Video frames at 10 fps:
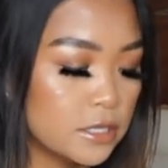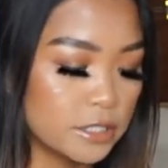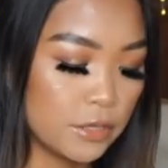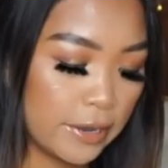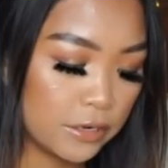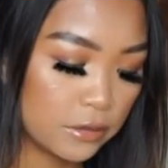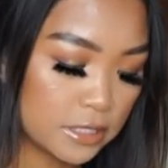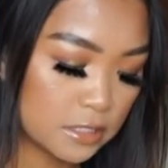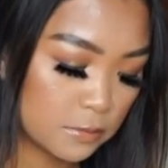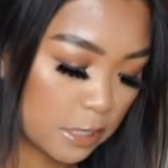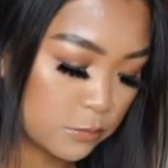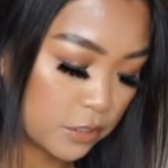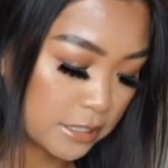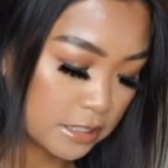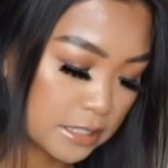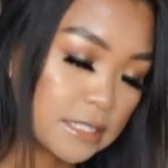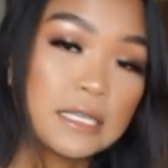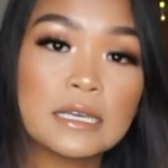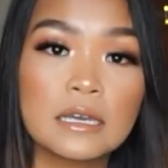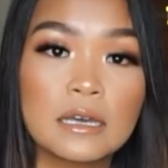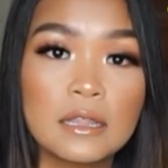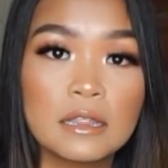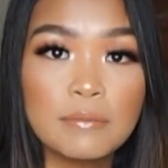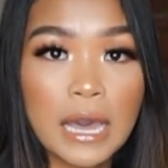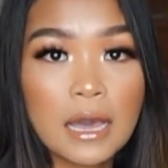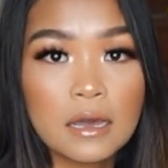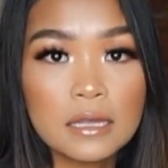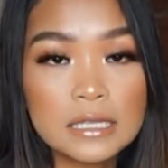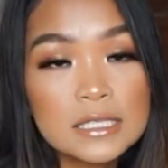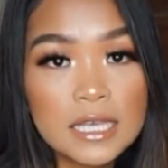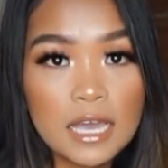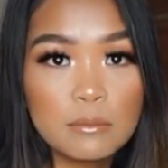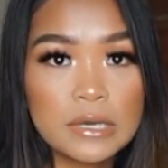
So I know that sometimes you guys like seeing the bag inside,